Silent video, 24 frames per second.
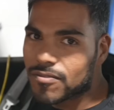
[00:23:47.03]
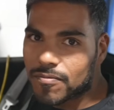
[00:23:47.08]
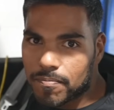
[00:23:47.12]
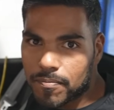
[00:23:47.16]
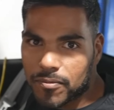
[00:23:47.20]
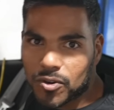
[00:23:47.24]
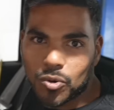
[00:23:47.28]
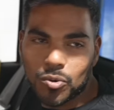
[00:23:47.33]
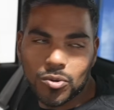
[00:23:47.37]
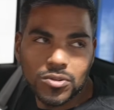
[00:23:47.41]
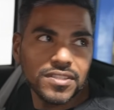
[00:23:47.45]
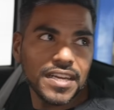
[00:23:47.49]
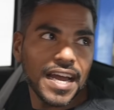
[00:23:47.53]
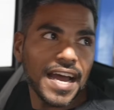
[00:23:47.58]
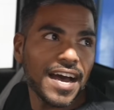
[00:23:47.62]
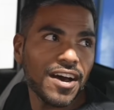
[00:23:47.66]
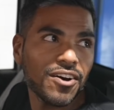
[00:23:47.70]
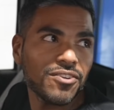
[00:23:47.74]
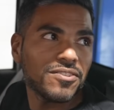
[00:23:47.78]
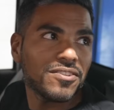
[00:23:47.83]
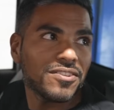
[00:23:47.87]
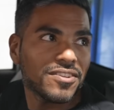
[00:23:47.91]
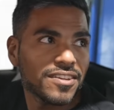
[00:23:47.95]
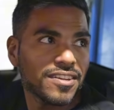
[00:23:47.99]
cool
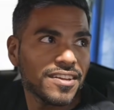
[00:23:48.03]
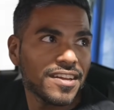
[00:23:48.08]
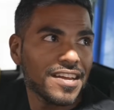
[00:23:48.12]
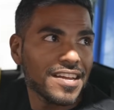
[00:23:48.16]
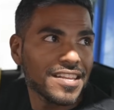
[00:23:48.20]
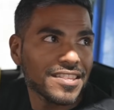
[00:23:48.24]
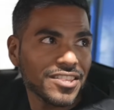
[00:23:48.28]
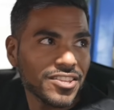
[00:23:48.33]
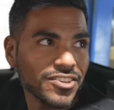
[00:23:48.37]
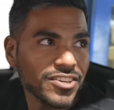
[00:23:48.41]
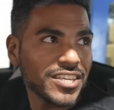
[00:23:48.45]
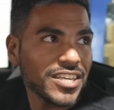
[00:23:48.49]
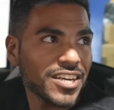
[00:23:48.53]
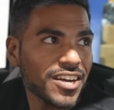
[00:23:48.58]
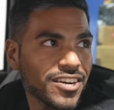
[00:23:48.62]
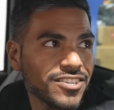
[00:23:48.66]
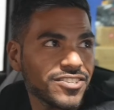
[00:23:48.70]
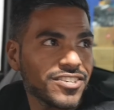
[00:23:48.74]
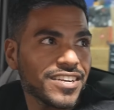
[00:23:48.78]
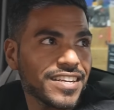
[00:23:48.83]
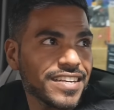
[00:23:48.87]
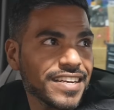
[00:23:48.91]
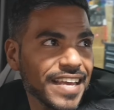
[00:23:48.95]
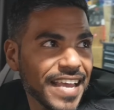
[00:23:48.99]
down,
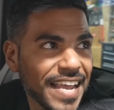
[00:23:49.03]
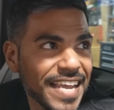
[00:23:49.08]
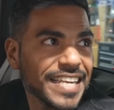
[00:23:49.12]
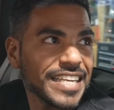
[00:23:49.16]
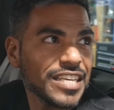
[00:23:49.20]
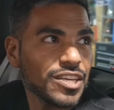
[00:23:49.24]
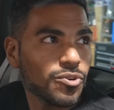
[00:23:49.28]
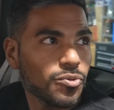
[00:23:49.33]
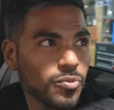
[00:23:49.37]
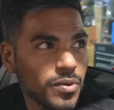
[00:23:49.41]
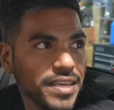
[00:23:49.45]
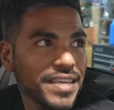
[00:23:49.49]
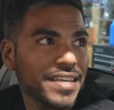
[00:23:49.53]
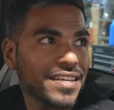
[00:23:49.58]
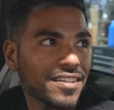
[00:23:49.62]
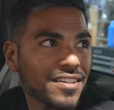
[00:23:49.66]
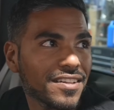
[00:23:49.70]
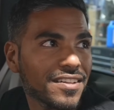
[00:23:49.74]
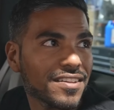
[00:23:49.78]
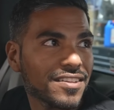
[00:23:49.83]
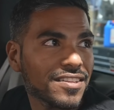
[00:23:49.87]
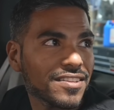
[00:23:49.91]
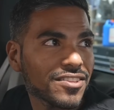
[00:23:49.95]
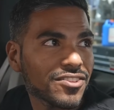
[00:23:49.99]
380 wheel,
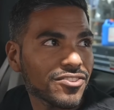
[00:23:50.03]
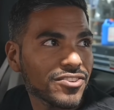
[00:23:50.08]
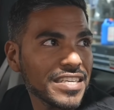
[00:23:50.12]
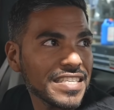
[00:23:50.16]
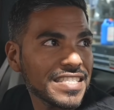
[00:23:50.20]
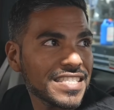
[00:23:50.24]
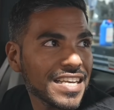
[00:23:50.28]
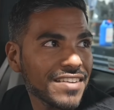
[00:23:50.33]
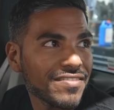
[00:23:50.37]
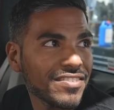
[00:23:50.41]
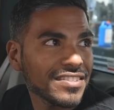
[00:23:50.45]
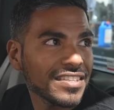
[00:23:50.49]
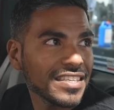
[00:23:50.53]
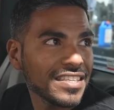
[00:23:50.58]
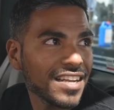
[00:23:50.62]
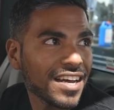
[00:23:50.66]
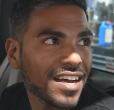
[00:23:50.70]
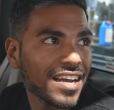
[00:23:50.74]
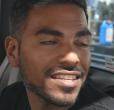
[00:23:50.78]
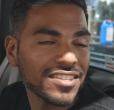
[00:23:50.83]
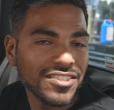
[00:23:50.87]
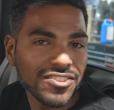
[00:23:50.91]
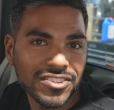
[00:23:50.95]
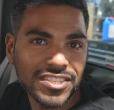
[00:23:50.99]

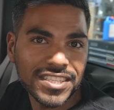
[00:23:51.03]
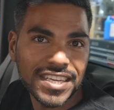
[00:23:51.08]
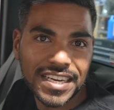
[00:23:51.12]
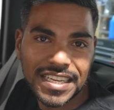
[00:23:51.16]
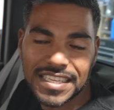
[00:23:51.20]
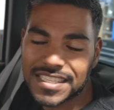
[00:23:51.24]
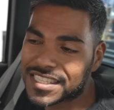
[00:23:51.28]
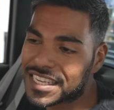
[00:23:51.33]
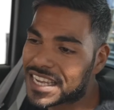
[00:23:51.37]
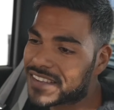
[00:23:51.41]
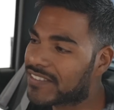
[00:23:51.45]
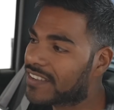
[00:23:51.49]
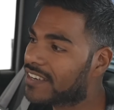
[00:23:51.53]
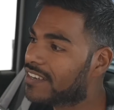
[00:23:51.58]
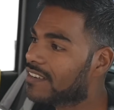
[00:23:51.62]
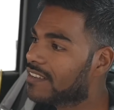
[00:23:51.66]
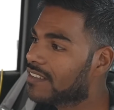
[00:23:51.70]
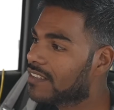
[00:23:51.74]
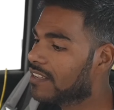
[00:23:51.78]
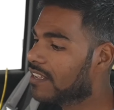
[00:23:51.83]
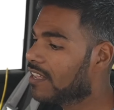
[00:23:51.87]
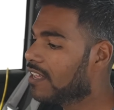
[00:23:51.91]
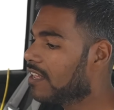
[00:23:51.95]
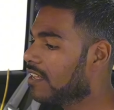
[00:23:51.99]
379, 387.
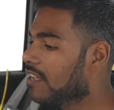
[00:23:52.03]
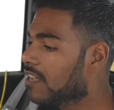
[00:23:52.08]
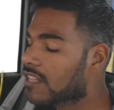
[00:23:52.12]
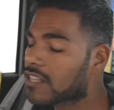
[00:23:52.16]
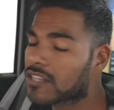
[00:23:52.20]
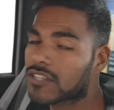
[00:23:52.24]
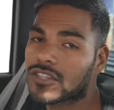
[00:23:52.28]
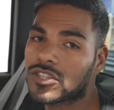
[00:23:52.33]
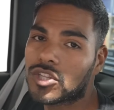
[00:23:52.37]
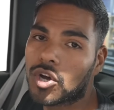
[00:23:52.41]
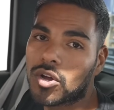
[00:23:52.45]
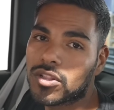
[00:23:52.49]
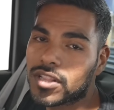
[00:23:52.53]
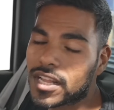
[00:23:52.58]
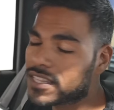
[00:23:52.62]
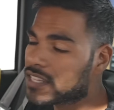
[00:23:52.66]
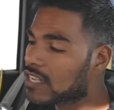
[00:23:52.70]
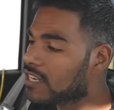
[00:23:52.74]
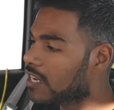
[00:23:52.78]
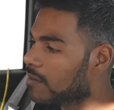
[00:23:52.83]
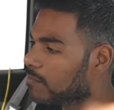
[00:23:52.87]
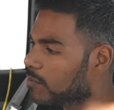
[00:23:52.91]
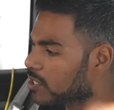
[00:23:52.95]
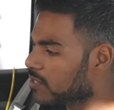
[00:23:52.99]
Don't let the
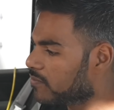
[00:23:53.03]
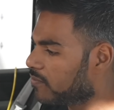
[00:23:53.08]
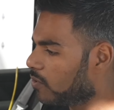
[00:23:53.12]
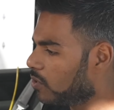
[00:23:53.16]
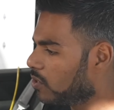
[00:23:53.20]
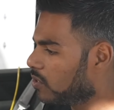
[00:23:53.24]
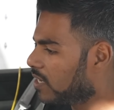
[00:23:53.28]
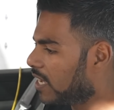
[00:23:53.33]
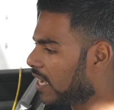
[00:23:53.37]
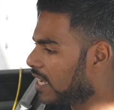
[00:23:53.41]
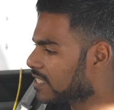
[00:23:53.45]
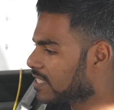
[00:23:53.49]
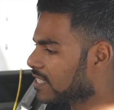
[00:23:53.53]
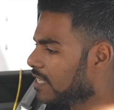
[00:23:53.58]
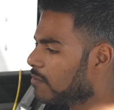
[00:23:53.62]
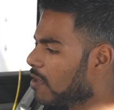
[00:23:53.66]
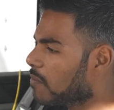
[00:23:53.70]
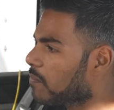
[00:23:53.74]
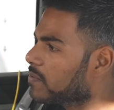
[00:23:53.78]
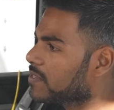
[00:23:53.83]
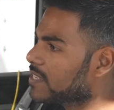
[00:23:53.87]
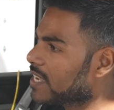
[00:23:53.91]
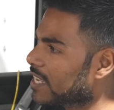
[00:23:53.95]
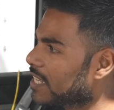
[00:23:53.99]
numbers fool you guys. Give me a
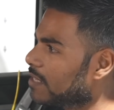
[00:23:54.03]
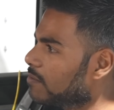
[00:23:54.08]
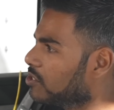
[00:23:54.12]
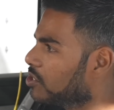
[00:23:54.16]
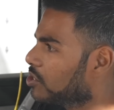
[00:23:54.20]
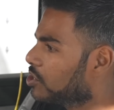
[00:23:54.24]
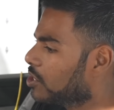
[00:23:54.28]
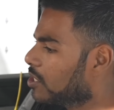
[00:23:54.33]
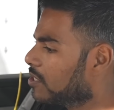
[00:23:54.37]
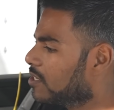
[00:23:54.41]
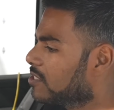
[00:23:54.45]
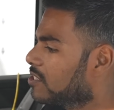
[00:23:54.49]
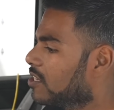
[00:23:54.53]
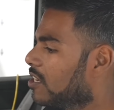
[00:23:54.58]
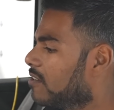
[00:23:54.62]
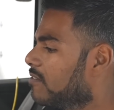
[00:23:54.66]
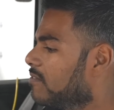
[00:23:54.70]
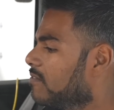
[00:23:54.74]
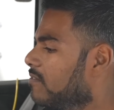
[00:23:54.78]
second, let me just shut this off.